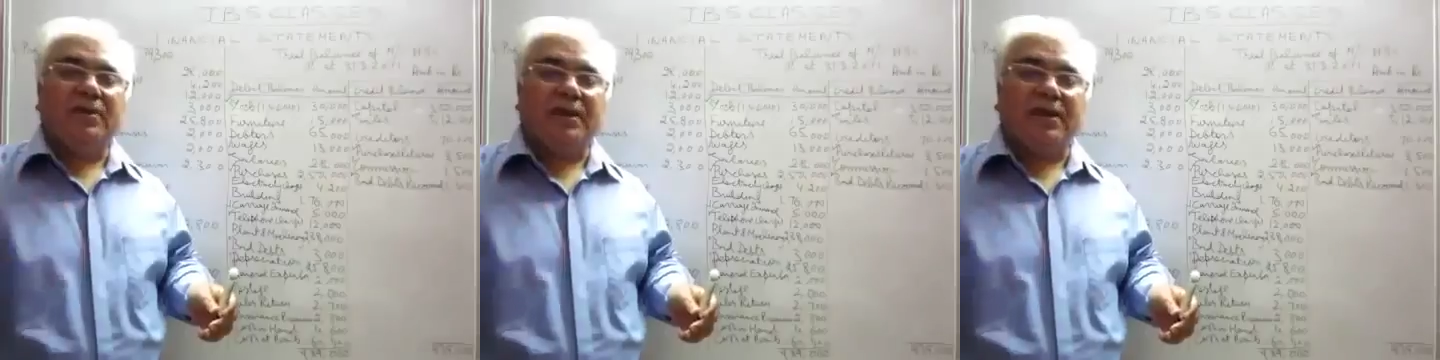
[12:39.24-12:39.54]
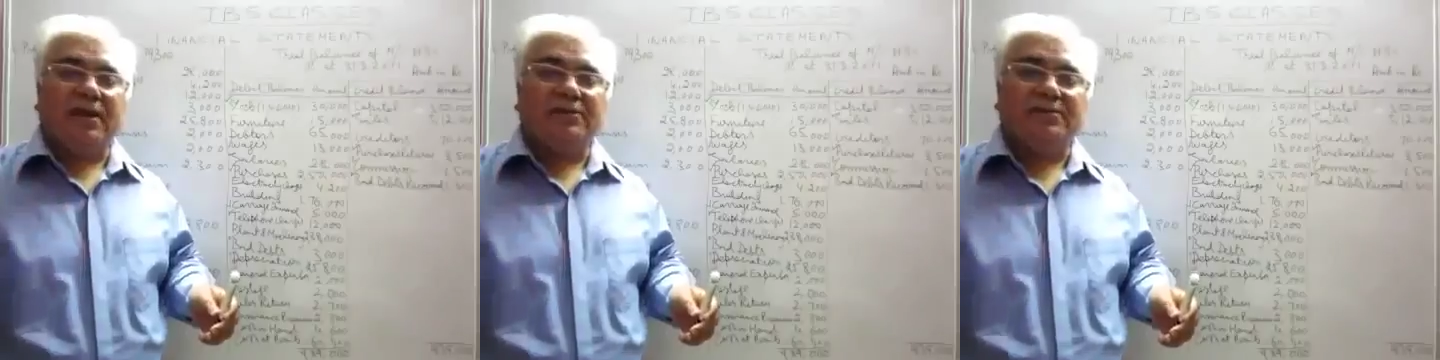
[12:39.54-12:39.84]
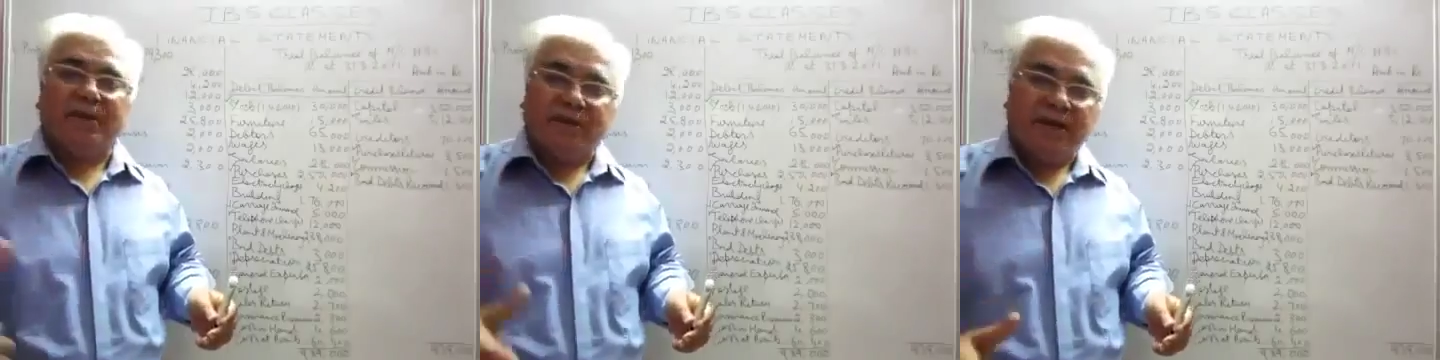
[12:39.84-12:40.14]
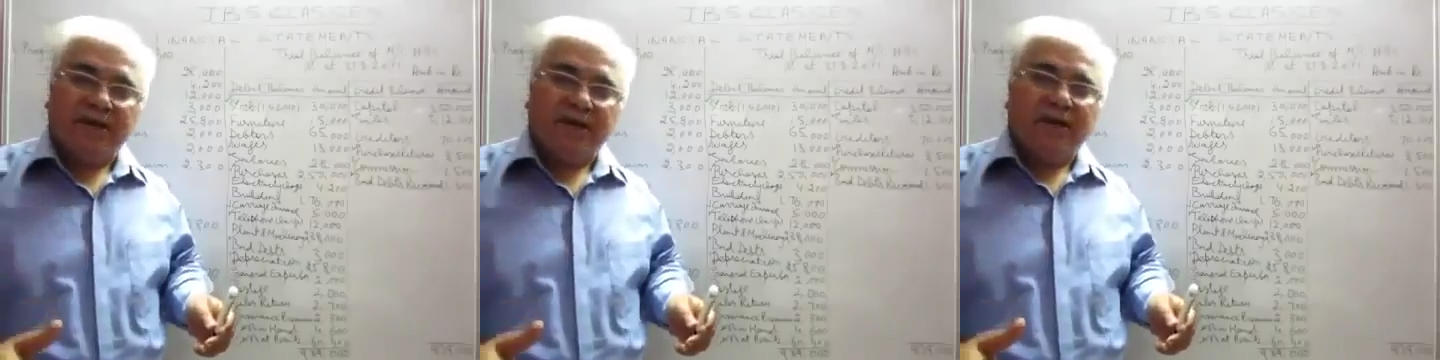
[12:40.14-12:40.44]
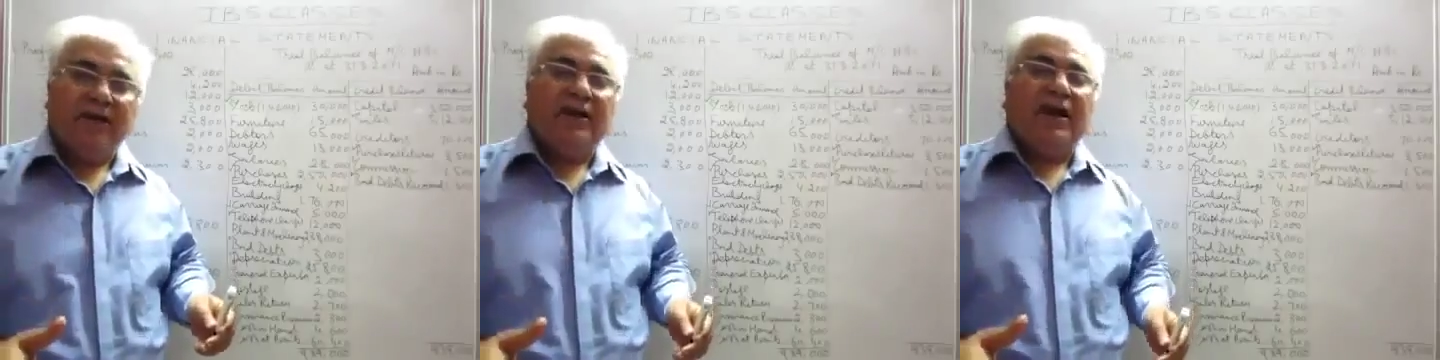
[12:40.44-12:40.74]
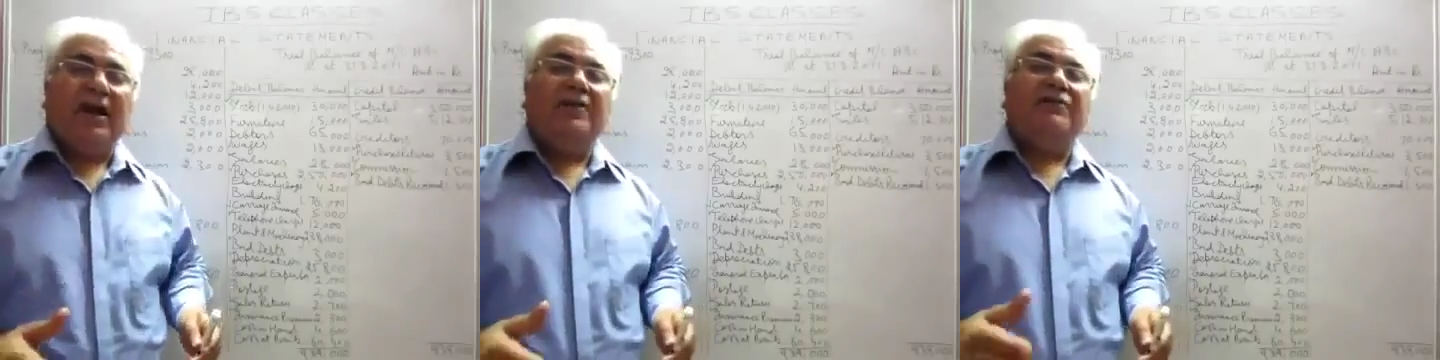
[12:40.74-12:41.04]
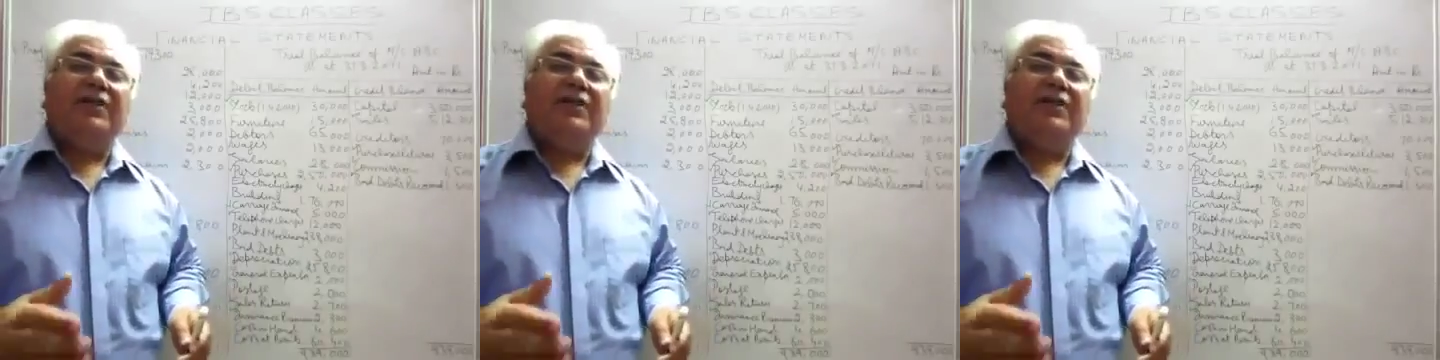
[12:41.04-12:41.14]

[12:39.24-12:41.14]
A was not making us payment